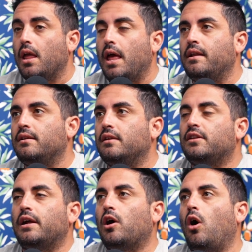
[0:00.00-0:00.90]
And
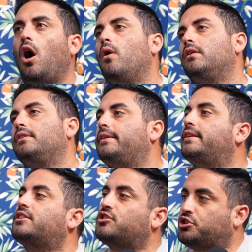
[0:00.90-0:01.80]
they go, oh, and
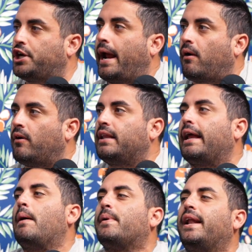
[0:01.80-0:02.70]
this is Jared. Like,
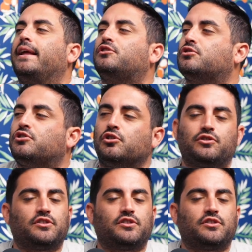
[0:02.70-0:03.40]
I'm getting introduced.